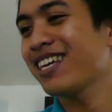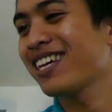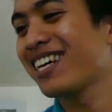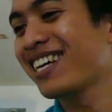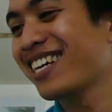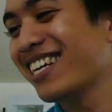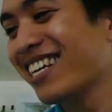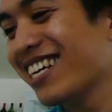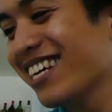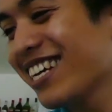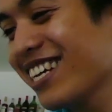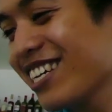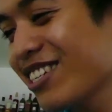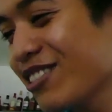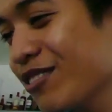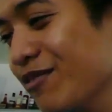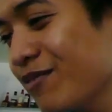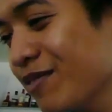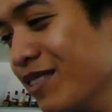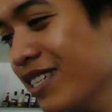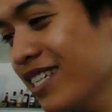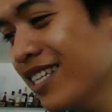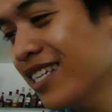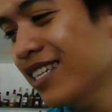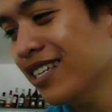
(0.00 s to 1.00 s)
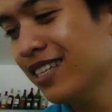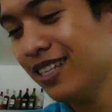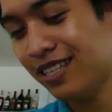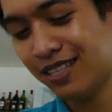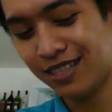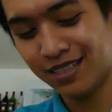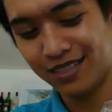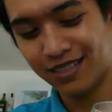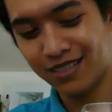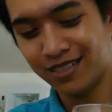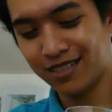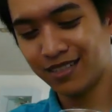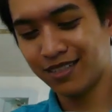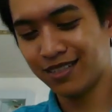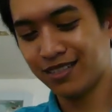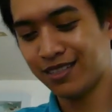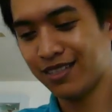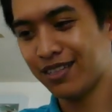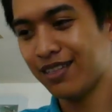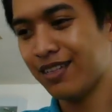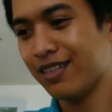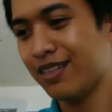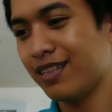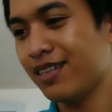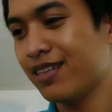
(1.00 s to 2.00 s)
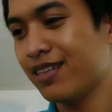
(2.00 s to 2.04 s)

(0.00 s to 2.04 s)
They also sell bottles of wine there,